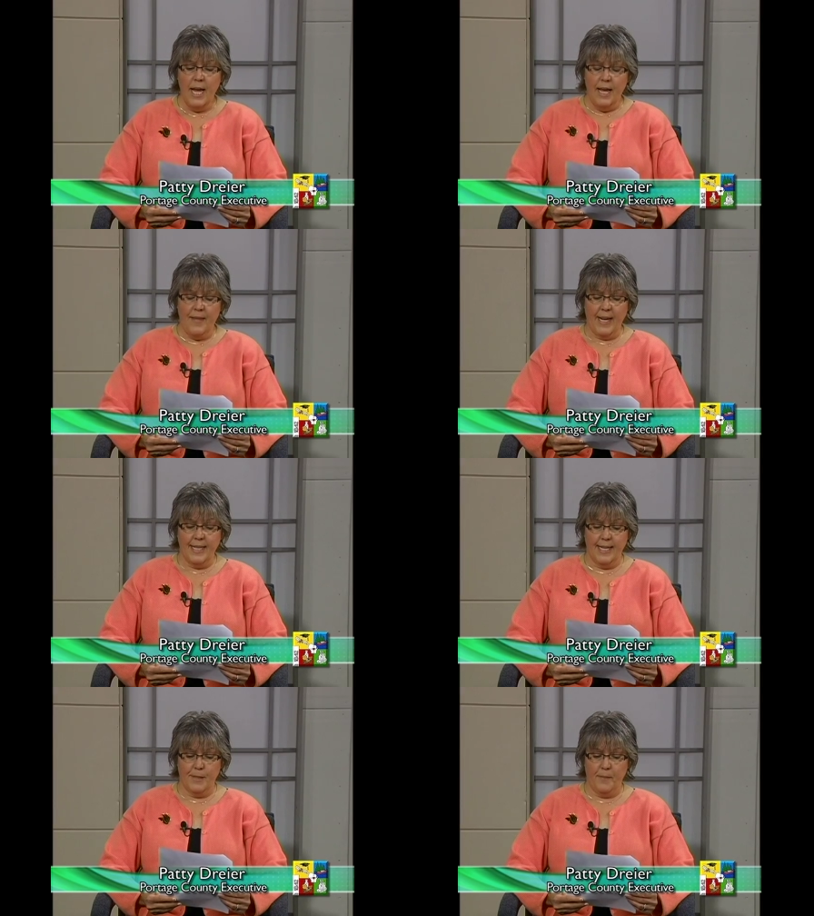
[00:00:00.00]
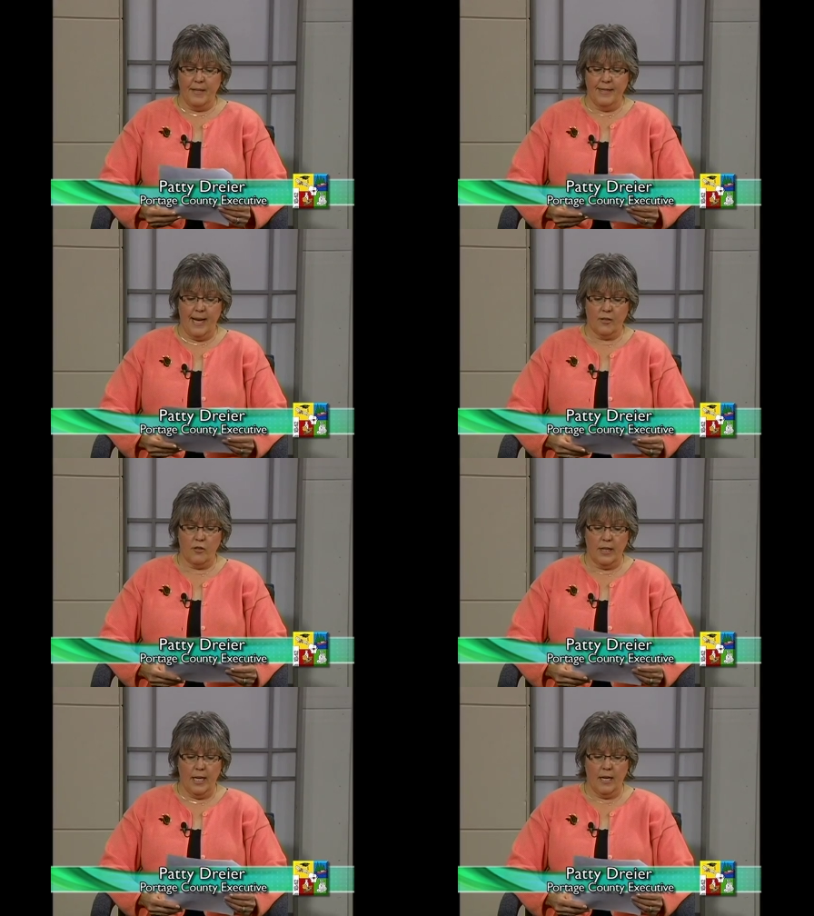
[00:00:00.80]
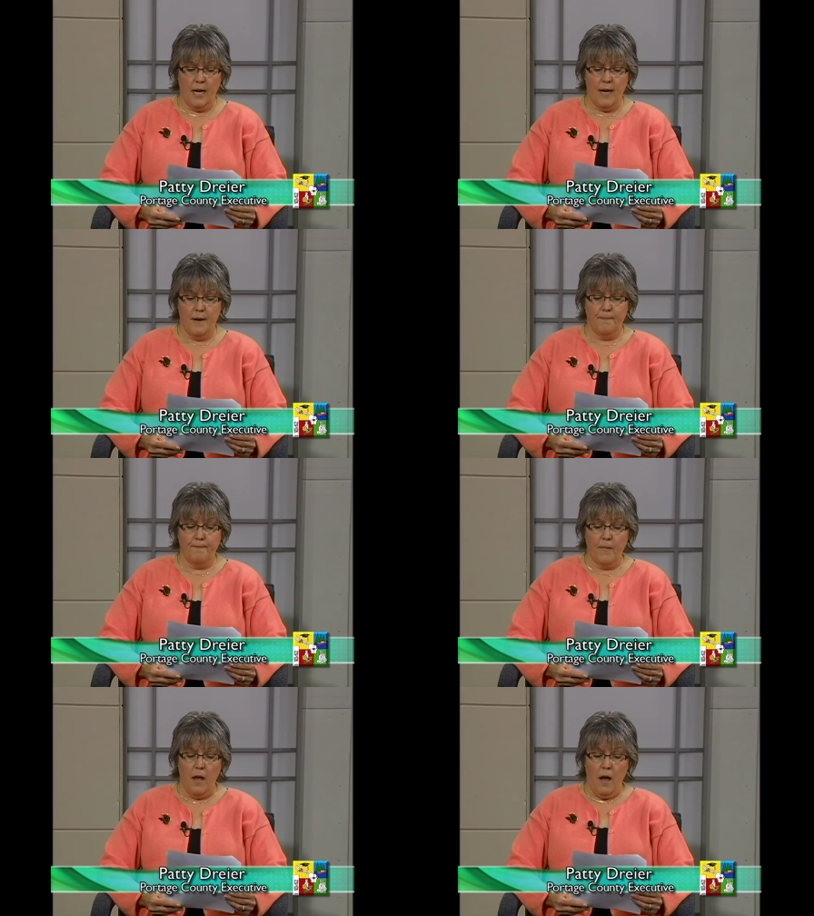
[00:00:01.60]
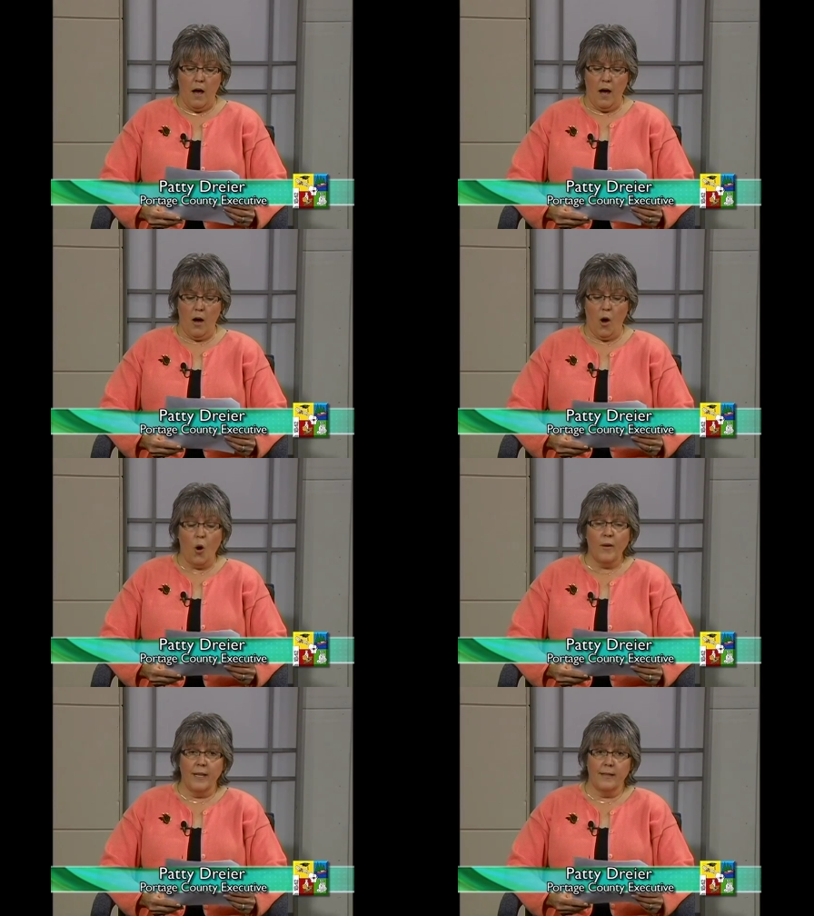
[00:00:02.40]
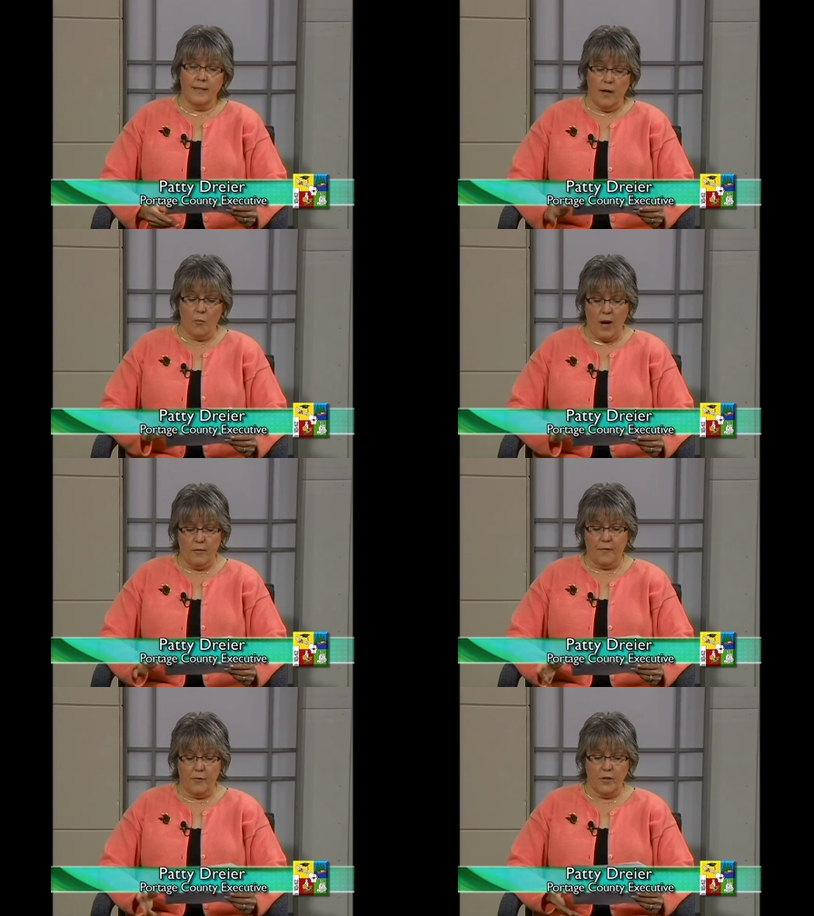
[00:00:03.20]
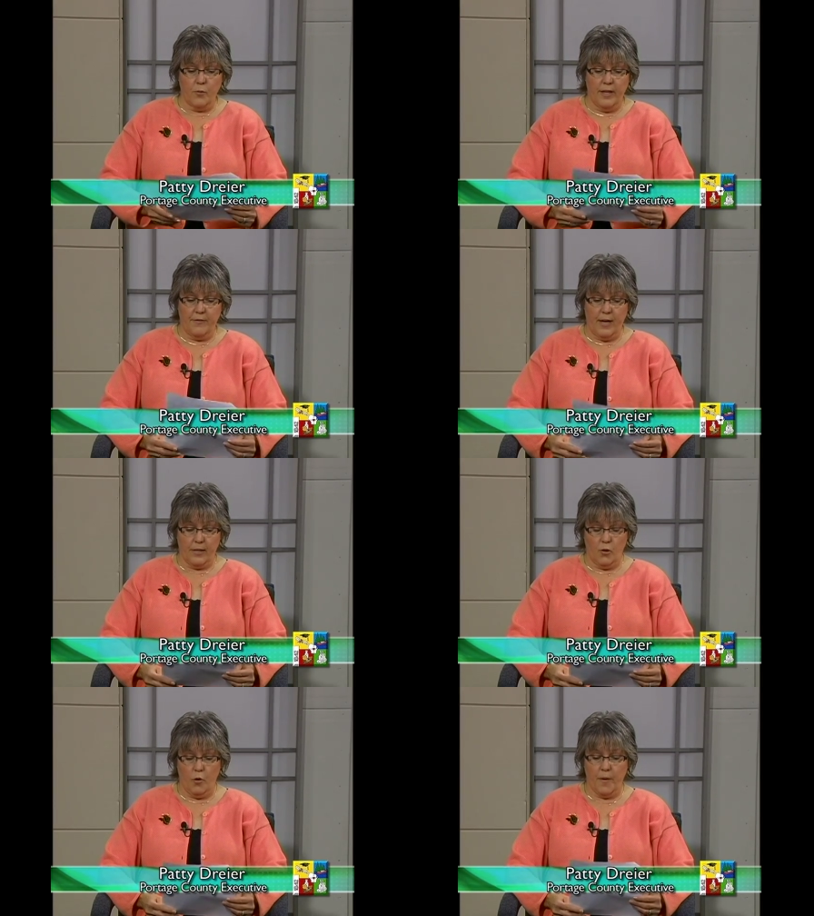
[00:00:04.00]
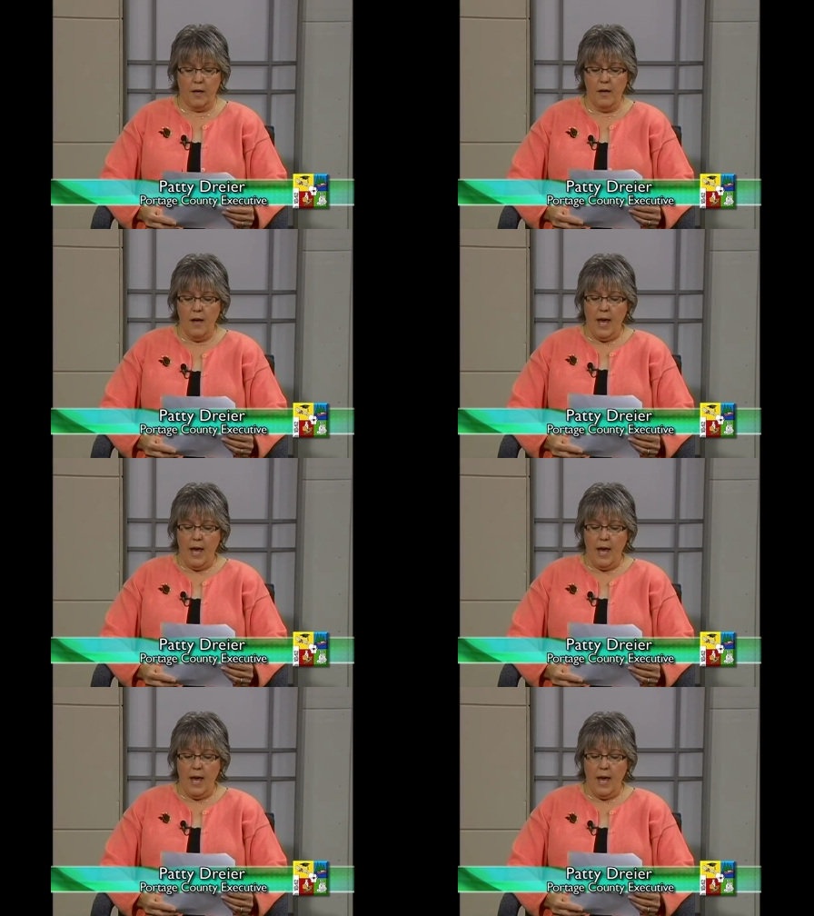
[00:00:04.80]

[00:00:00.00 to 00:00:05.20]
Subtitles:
That takes place actually always around the first week of October.